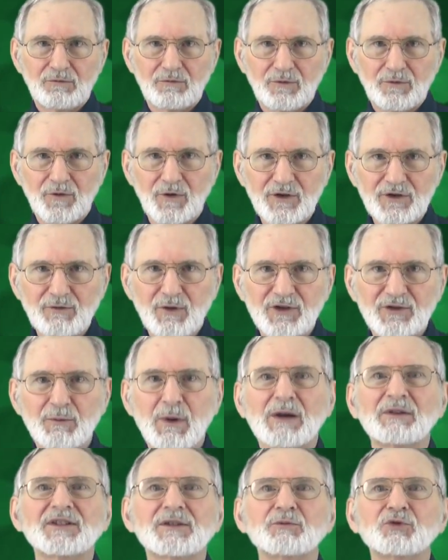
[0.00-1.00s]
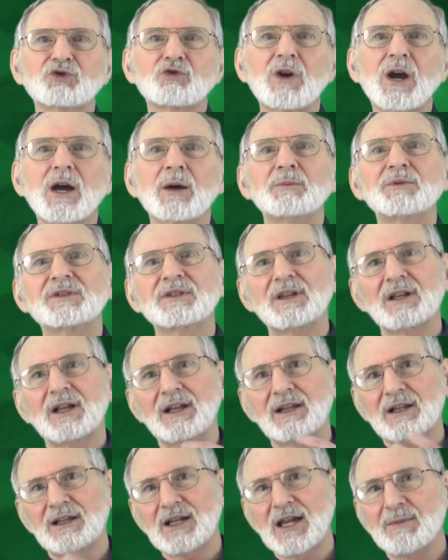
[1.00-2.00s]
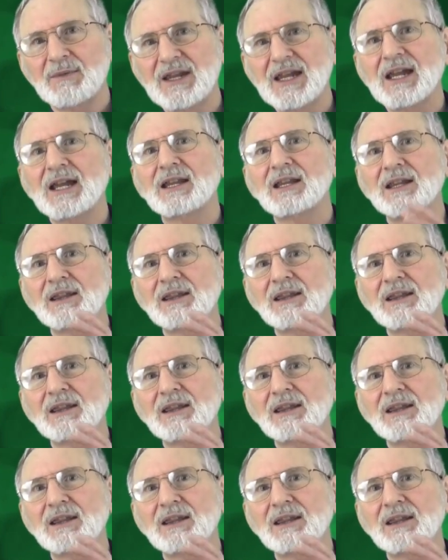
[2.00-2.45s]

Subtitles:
first of all, it's probably some shrubs coming in,